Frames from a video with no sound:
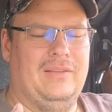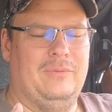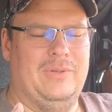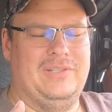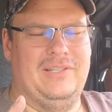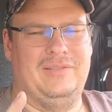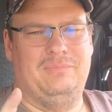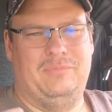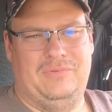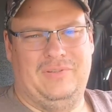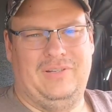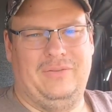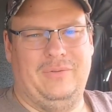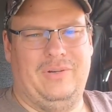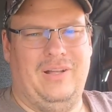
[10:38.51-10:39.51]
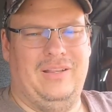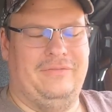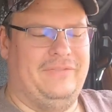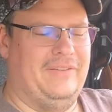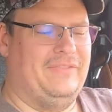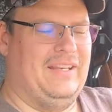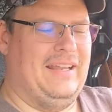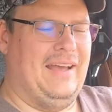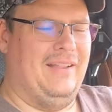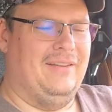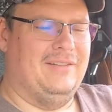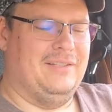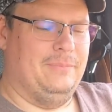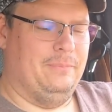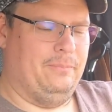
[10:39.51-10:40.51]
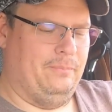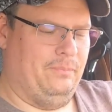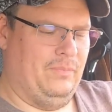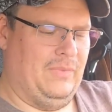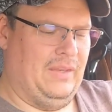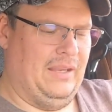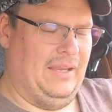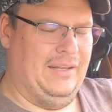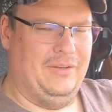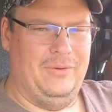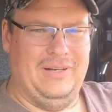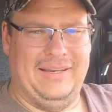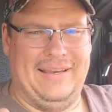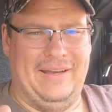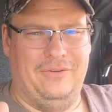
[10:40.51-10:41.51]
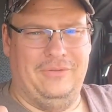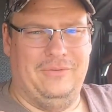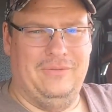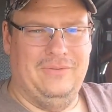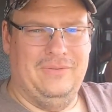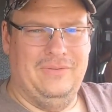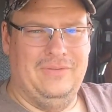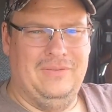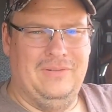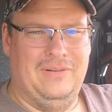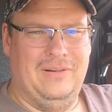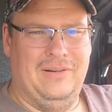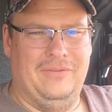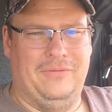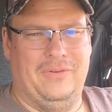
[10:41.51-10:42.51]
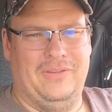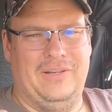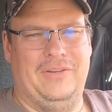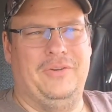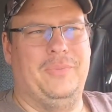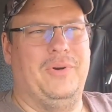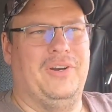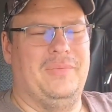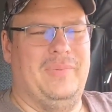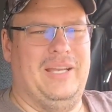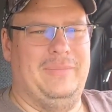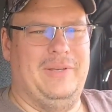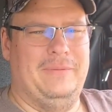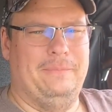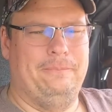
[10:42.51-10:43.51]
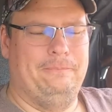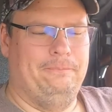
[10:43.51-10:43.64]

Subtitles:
which is, call it $50, into an account for the newborn baby.